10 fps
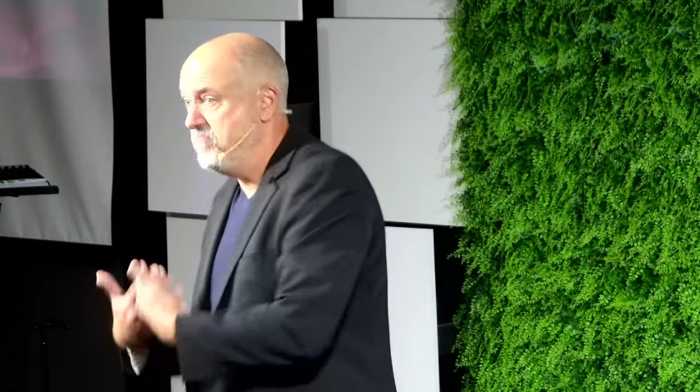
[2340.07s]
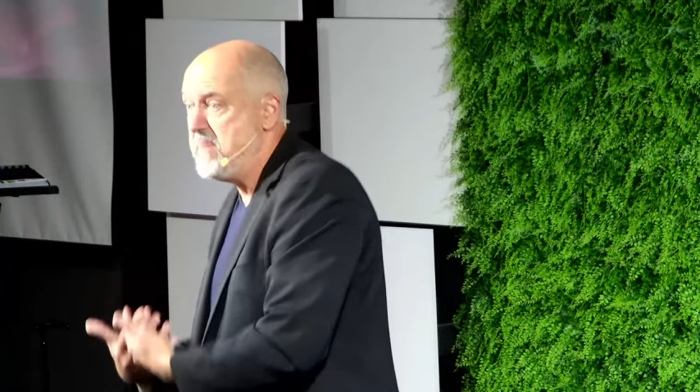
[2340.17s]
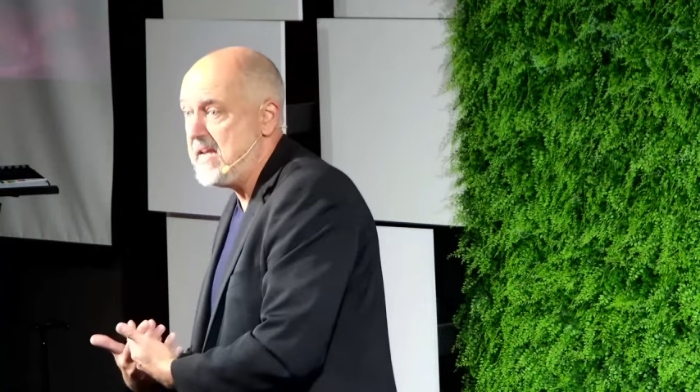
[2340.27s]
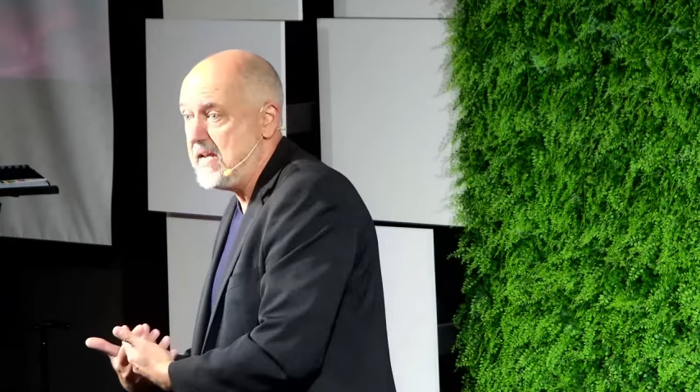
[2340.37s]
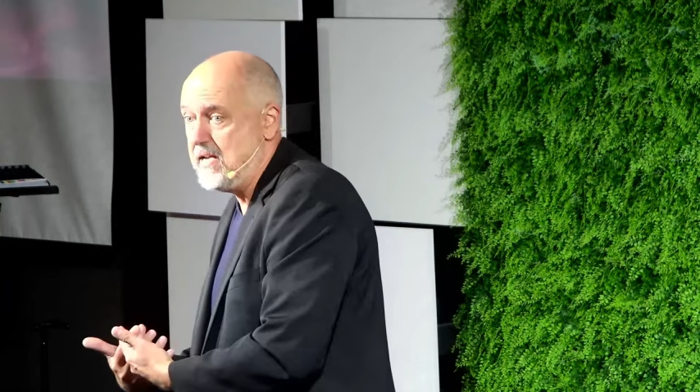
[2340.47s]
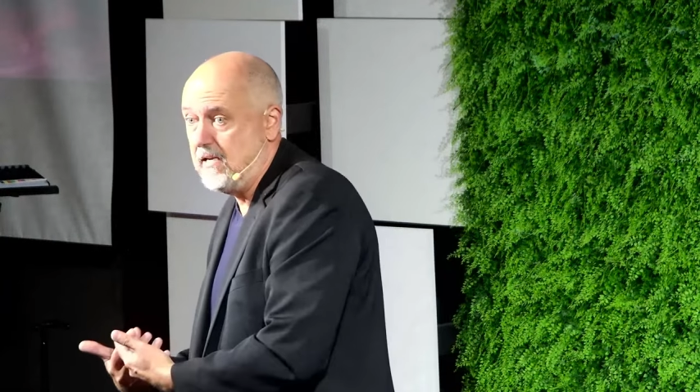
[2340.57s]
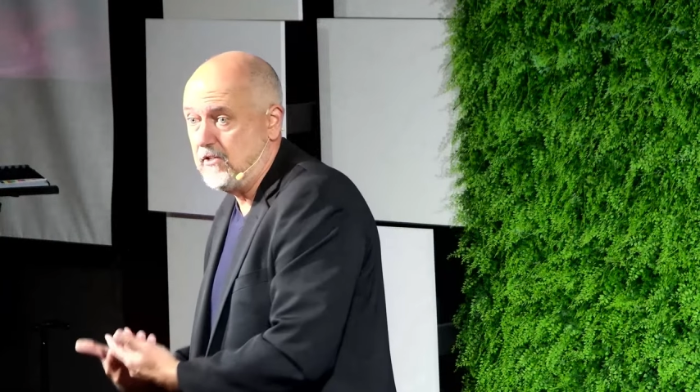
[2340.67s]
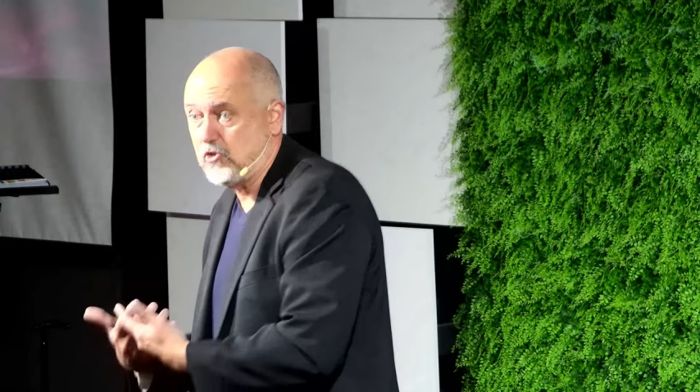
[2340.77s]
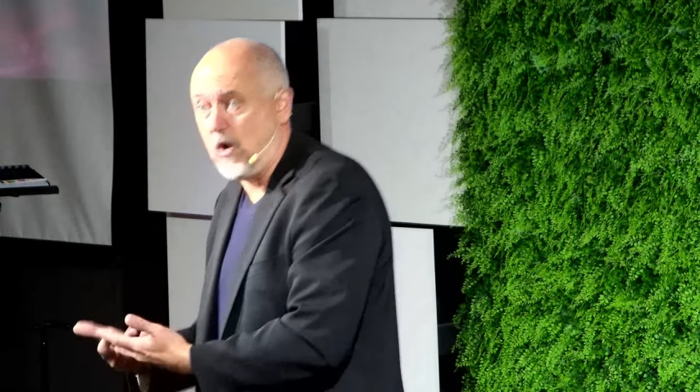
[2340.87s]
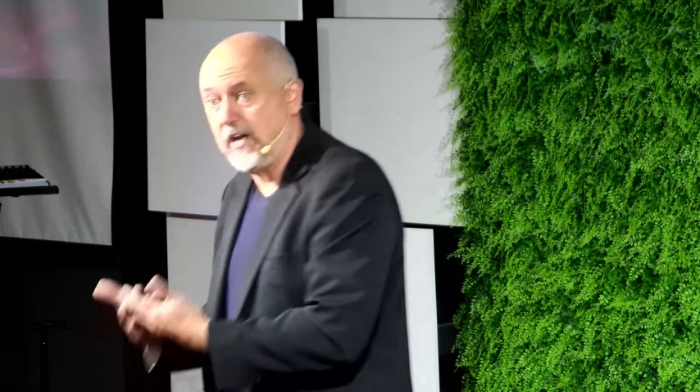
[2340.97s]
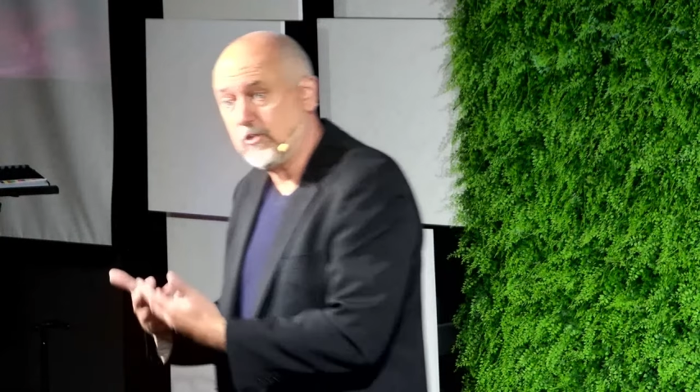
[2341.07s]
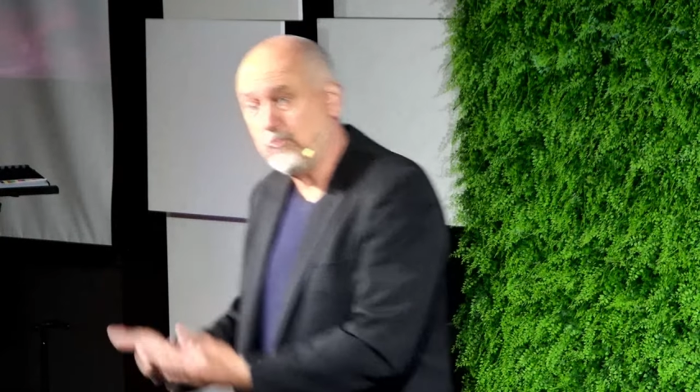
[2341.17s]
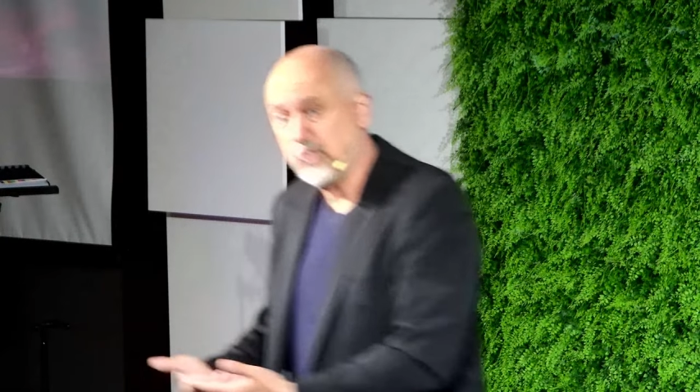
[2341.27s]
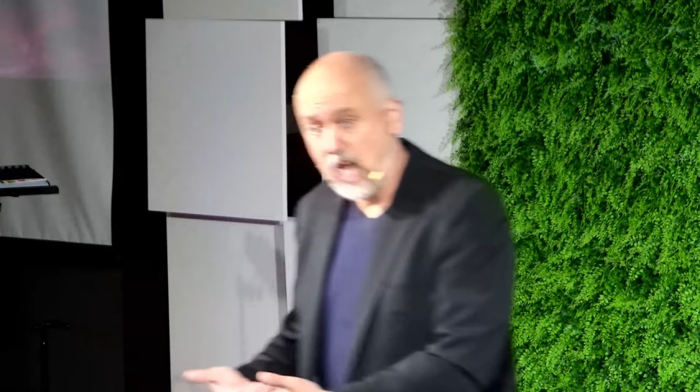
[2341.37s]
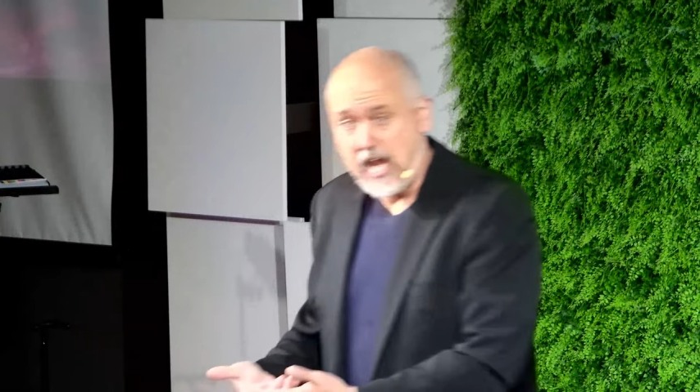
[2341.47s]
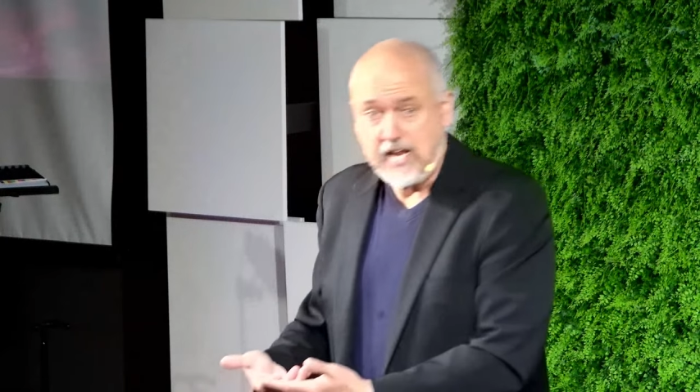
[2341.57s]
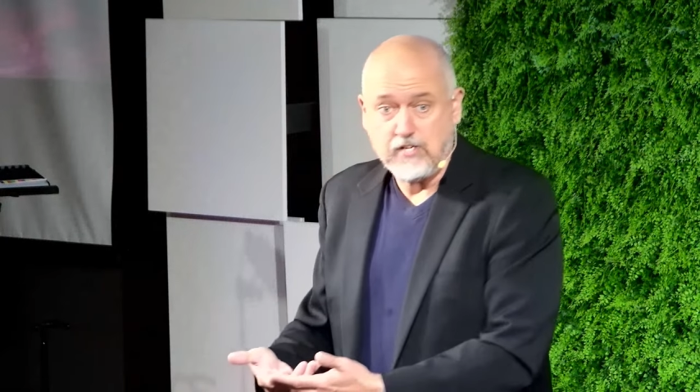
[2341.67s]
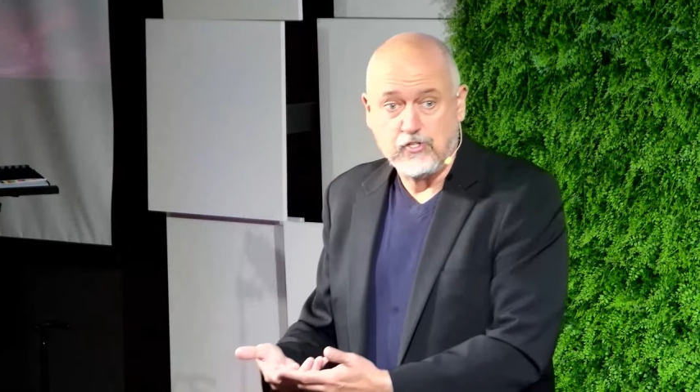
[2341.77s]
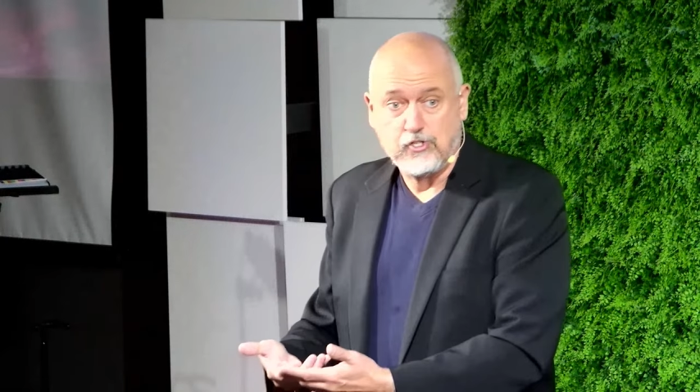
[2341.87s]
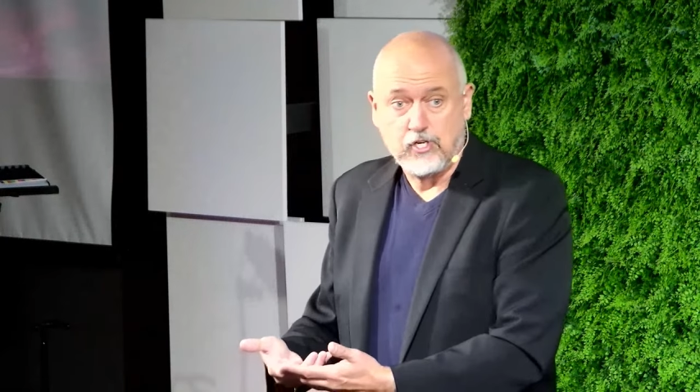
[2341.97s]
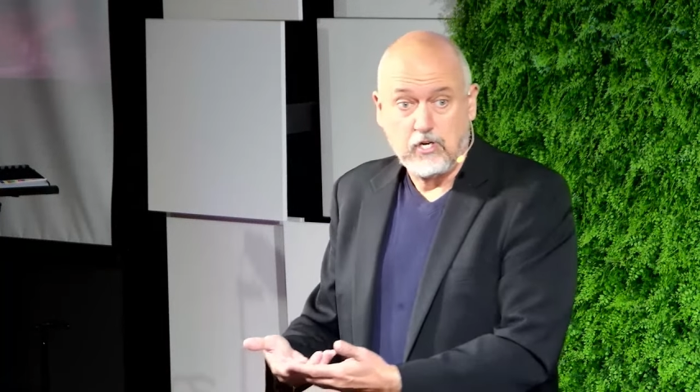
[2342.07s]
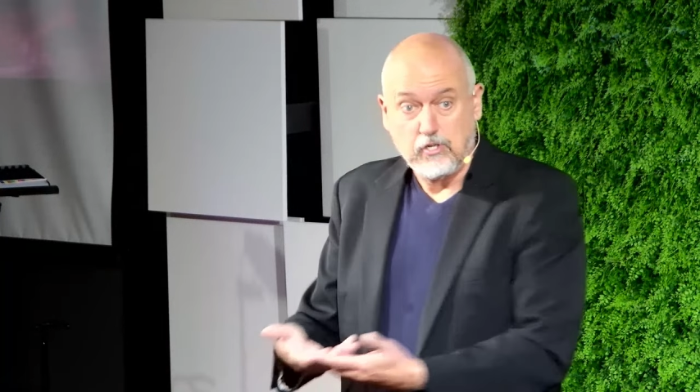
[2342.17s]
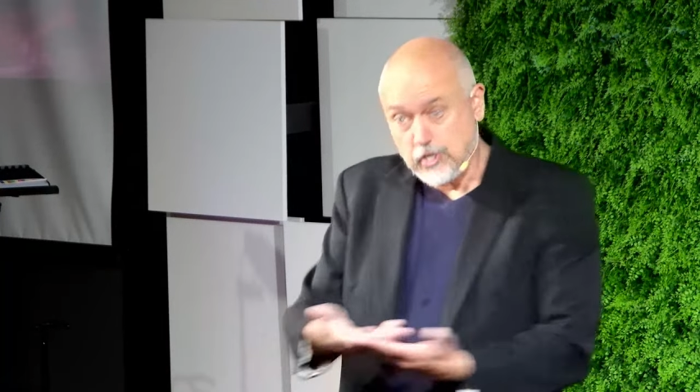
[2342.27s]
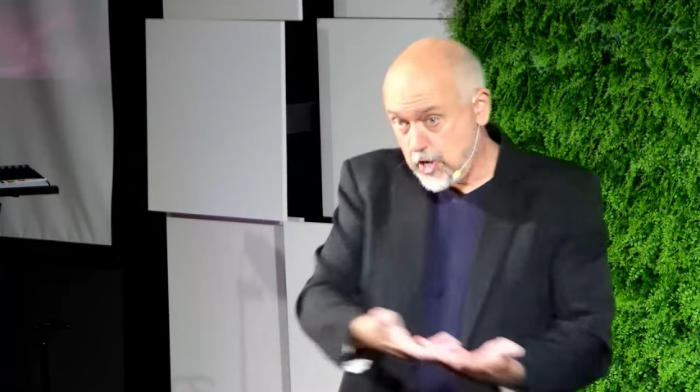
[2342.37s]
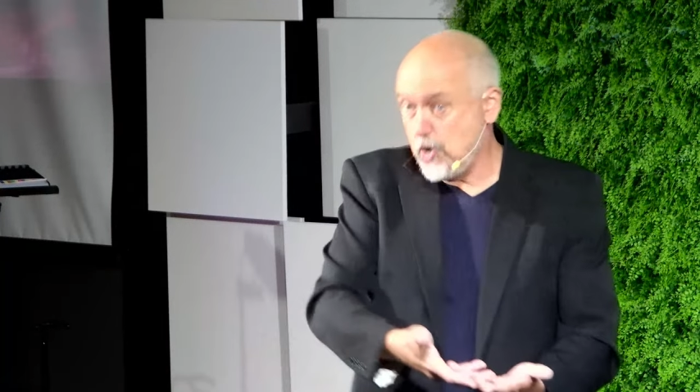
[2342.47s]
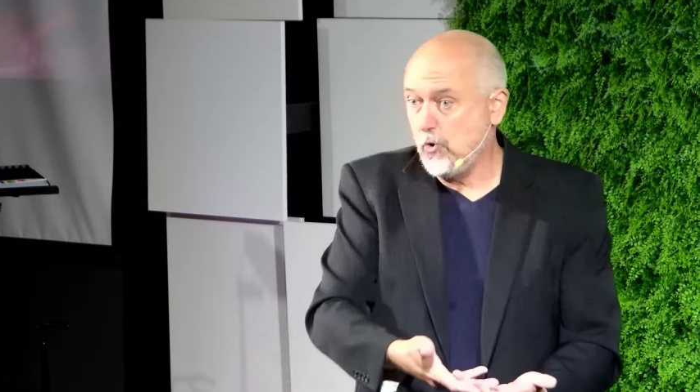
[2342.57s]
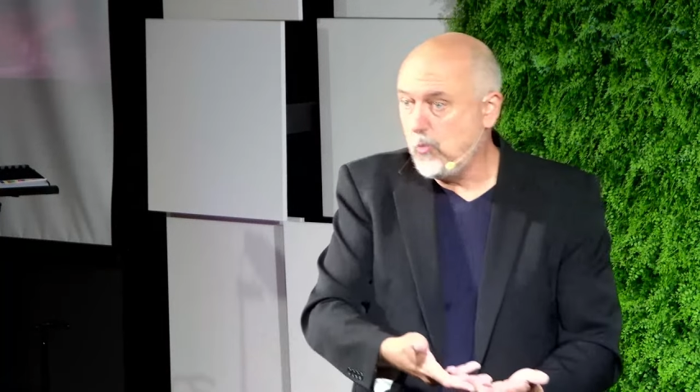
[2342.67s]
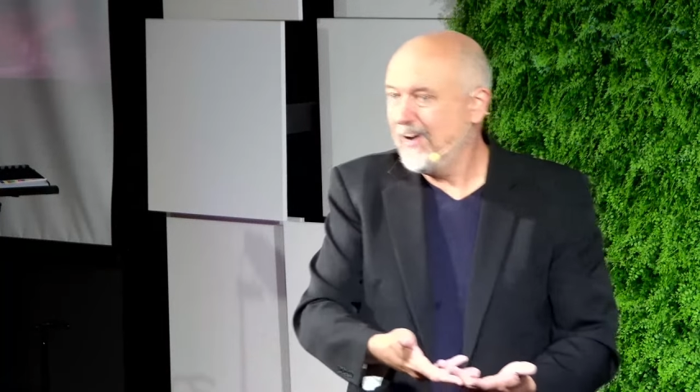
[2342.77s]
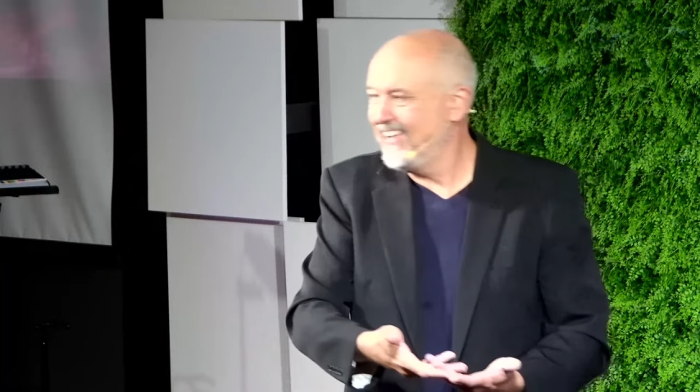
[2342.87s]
me trying to change you,